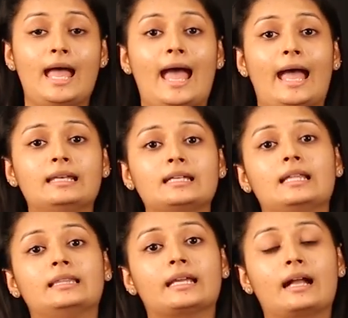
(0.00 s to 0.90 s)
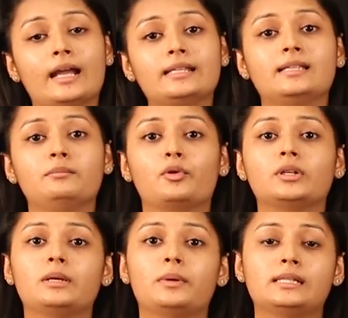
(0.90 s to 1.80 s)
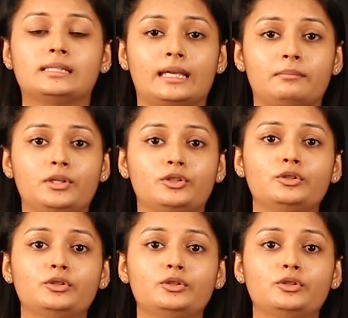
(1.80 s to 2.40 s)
and they guides and motivates them